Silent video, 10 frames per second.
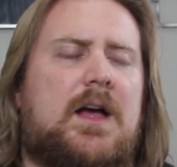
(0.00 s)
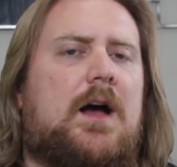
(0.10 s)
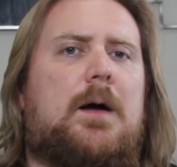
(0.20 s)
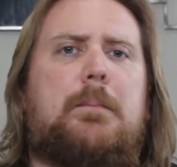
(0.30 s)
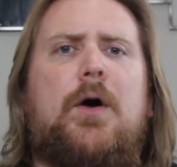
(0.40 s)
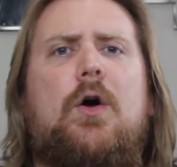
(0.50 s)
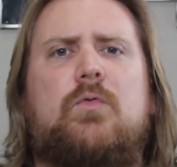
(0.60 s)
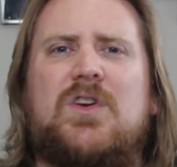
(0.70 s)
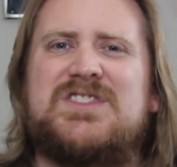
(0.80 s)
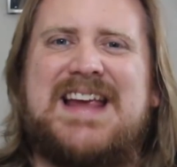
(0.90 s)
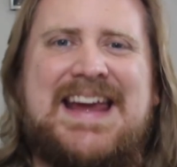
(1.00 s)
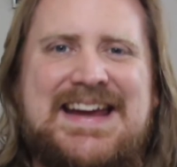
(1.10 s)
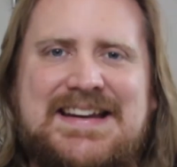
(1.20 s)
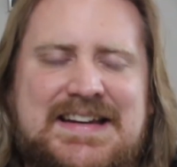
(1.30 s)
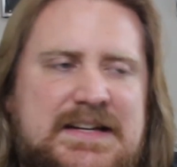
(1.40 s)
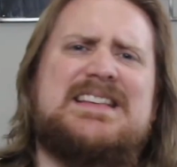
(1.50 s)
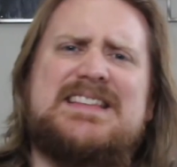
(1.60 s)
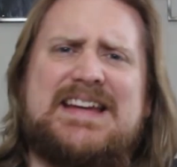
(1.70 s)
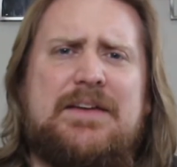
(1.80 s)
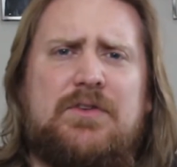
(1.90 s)
Paul Rudd's Andy
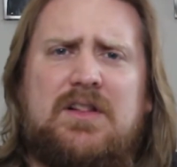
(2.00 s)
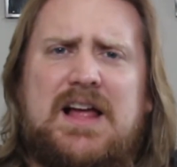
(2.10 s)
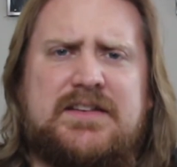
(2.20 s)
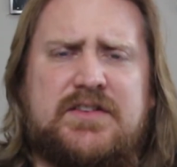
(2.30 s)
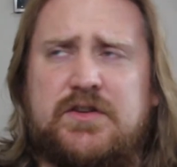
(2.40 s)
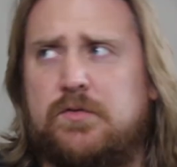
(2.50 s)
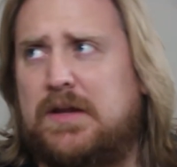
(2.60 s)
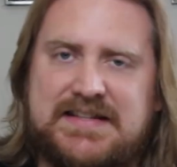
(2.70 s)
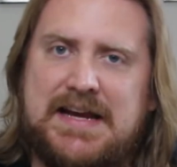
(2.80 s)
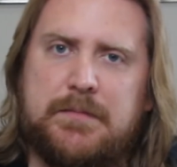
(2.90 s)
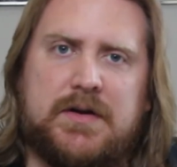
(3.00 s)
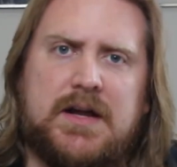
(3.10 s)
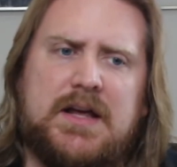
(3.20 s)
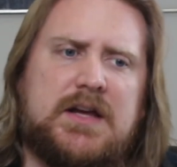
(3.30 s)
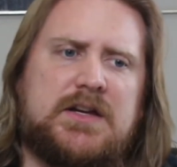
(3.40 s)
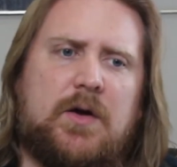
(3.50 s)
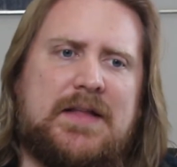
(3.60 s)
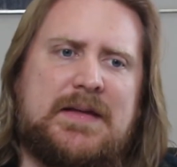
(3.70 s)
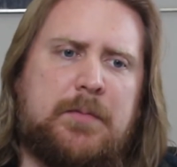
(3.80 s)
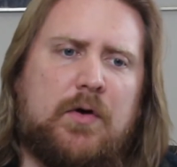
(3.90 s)
isn't given a lot to do. But you know, I
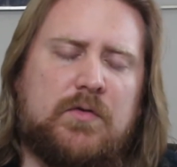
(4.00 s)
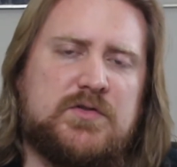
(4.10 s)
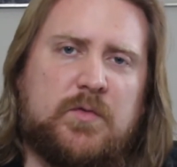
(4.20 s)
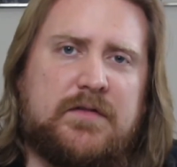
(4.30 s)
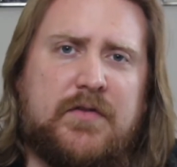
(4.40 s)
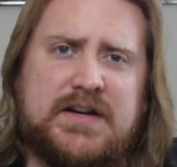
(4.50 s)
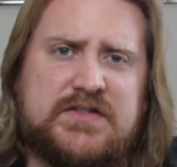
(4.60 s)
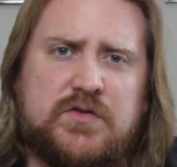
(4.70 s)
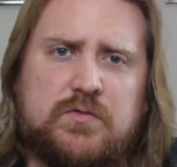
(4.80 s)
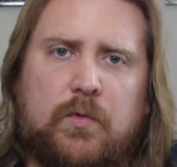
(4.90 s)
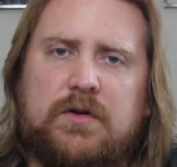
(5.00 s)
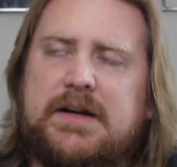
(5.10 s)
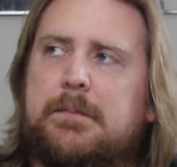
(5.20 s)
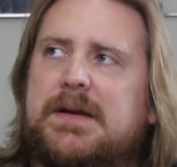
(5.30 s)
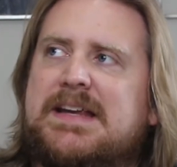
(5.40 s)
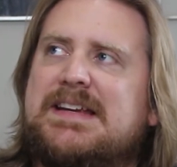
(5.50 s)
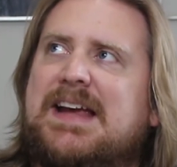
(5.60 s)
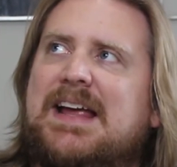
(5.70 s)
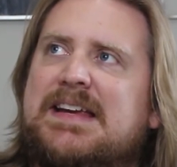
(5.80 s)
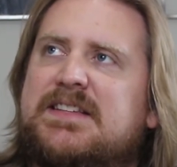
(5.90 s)
think Paul Rudd's one of the funniest dudes working, but
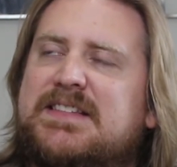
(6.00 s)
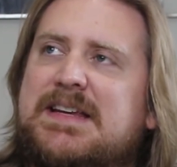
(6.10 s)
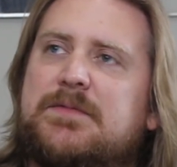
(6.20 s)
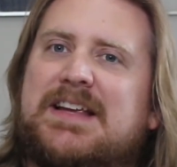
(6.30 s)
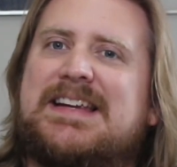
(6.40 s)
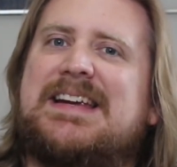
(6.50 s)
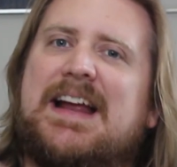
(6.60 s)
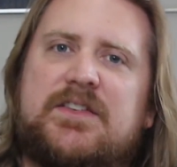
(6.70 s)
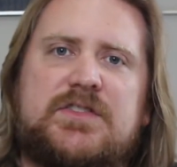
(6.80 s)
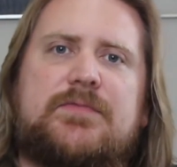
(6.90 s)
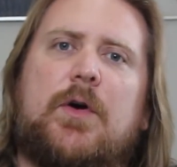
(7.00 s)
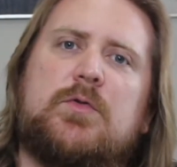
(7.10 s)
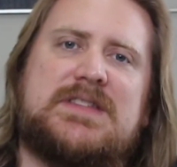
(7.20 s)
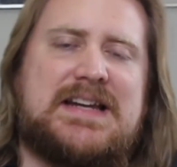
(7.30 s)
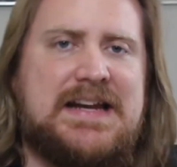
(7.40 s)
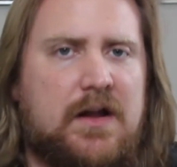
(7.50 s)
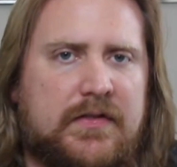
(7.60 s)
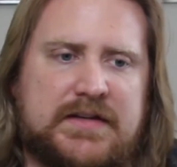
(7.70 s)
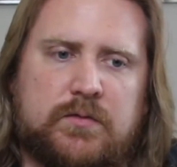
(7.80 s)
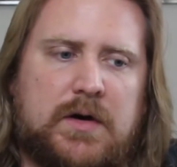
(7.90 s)
he seems like he kind of just phones it in
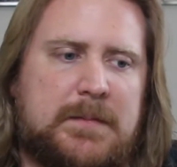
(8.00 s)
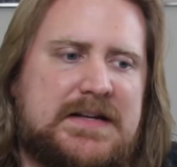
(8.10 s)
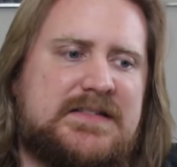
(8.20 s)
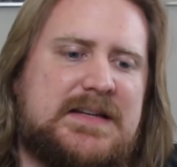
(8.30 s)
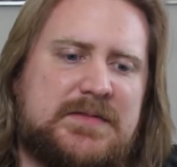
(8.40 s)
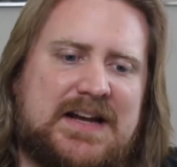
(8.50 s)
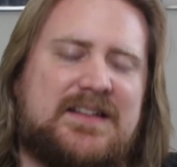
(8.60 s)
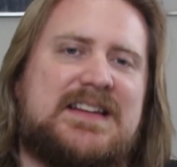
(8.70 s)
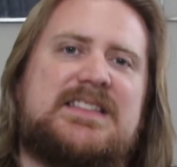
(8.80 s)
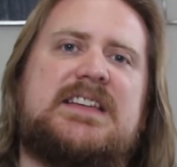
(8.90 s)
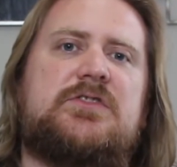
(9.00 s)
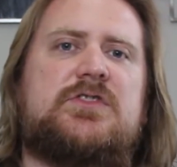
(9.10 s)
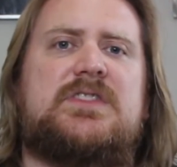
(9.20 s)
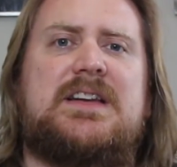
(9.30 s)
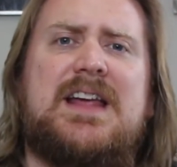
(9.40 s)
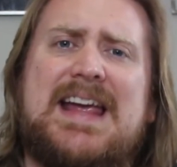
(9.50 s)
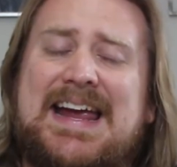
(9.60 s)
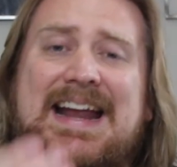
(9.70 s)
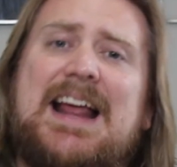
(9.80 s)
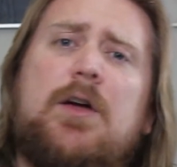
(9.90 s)
on this one. I mean, he seems kind of disinterested,
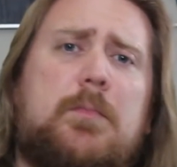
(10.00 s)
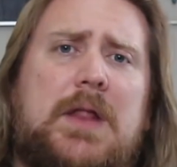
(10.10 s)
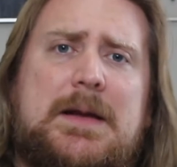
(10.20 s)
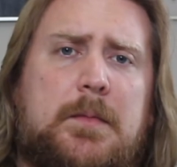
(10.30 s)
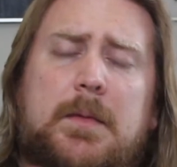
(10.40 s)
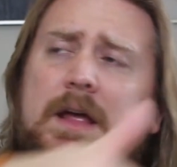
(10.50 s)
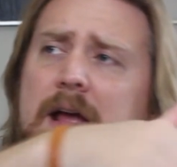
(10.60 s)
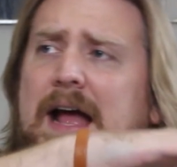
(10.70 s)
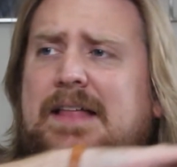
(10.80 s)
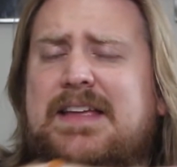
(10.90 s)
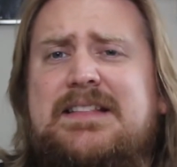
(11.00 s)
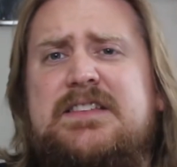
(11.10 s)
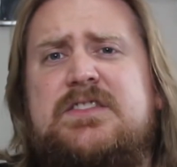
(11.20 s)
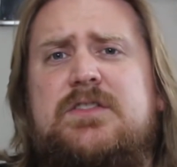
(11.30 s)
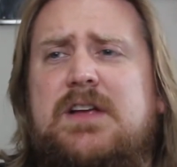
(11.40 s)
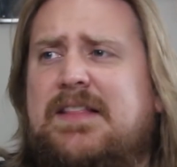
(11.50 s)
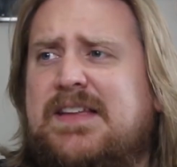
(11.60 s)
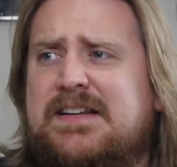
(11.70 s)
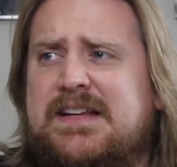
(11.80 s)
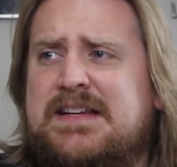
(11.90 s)
and I don't blame him. I
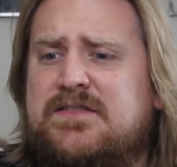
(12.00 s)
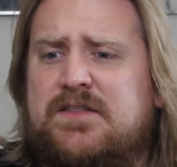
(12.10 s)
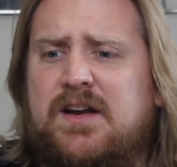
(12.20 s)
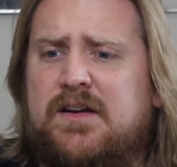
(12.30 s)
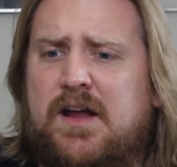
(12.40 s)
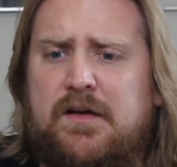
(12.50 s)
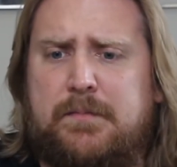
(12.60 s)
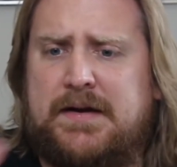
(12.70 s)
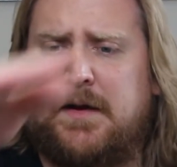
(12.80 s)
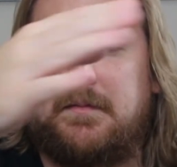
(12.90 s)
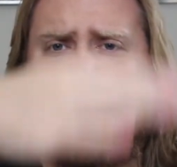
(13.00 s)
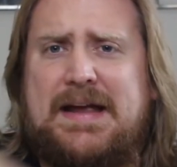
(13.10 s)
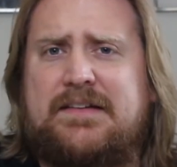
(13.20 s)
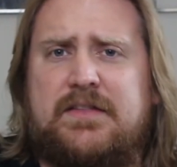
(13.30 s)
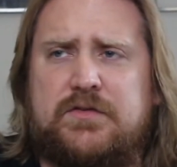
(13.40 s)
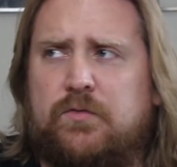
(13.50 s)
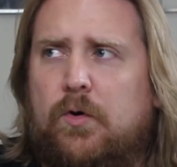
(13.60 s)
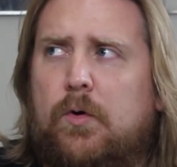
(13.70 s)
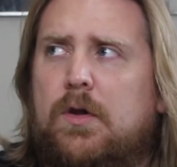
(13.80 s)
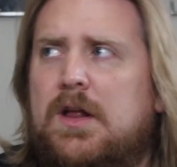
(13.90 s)
think he's done enough by coming back to this
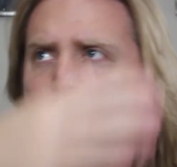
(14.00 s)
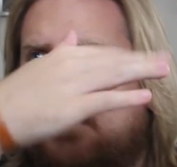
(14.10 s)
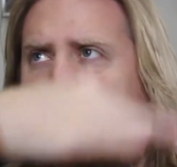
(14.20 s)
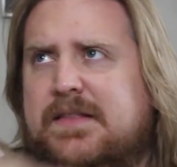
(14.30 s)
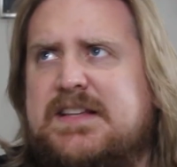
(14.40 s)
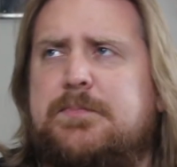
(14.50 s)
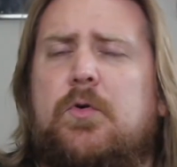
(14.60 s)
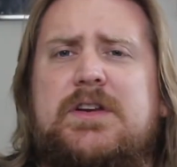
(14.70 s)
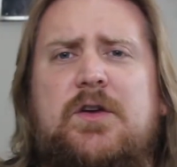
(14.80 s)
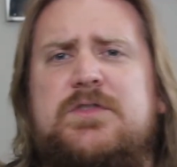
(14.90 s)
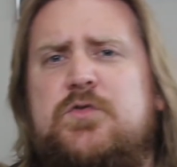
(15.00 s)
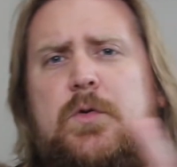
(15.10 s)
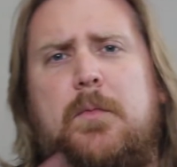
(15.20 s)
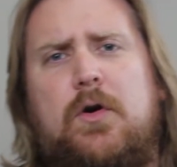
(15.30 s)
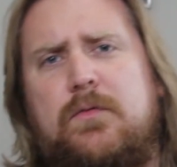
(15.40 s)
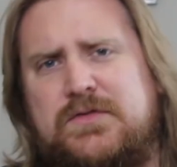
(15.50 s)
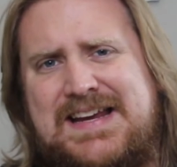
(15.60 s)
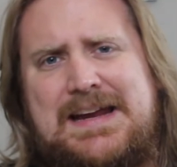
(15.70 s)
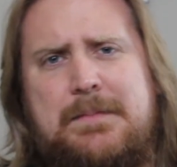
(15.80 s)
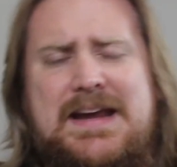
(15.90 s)
role, but at this point, you know, he's doing Marvel's
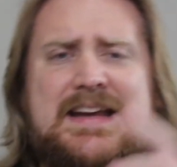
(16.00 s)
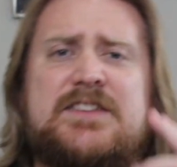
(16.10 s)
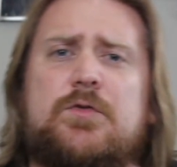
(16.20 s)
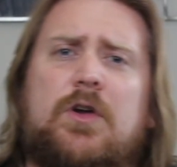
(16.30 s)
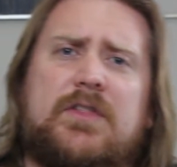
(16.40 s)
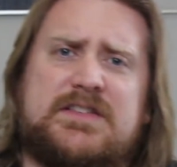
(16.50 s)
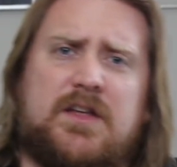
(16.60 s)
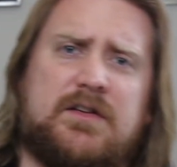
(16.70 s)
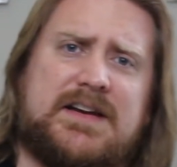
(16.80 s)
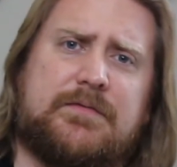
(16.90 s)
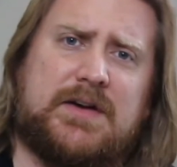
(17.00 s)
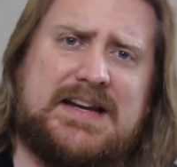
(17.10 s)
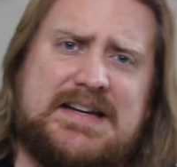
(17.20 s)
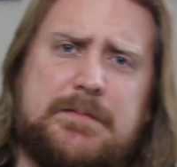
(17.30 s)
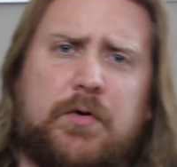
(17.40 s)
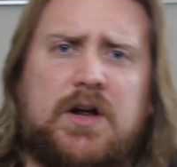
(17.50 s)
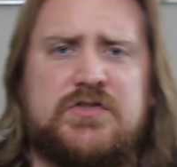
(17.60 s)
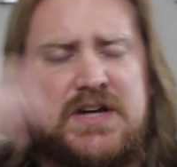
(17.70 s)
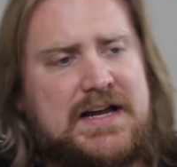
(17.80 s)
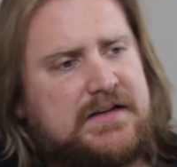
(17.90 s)
Ant-Man, he's doing all these other different indie
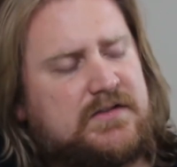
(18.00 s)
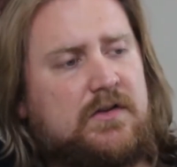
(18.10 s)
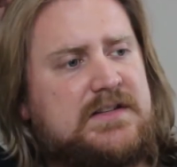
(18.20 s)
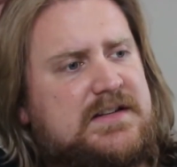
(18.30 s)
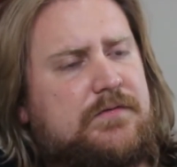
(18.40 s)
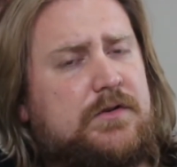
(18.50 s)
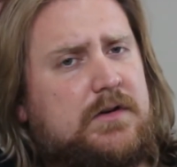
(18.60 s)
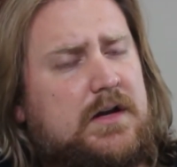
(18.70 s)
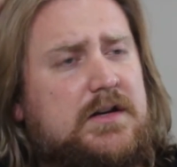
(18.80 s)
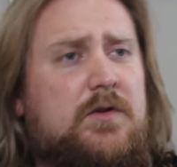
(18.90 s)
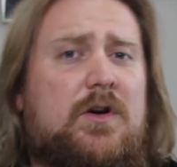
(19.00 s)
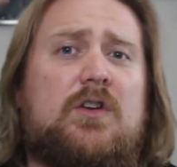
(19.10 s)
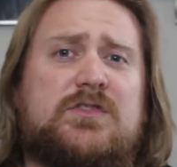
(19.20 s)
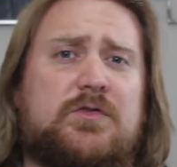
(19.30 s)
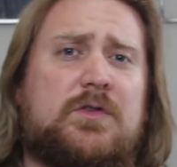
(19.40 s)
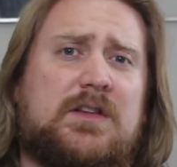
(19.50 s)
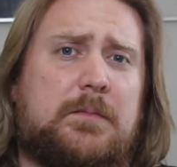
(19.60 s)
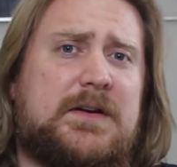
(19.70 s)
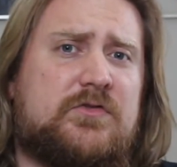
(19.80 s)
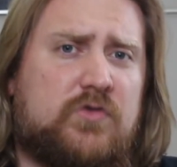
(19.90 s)
projects, all these different, you know, also doing a
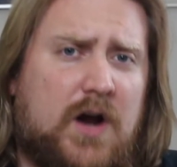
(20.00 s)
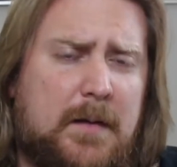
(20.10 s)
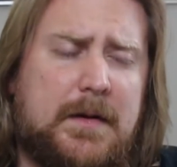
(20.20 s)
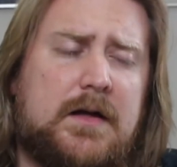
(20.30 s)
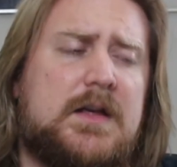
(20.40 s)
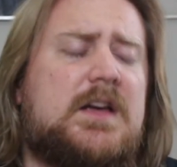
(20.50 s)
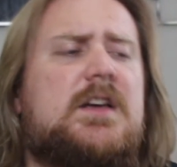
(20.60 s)
little bit of drama.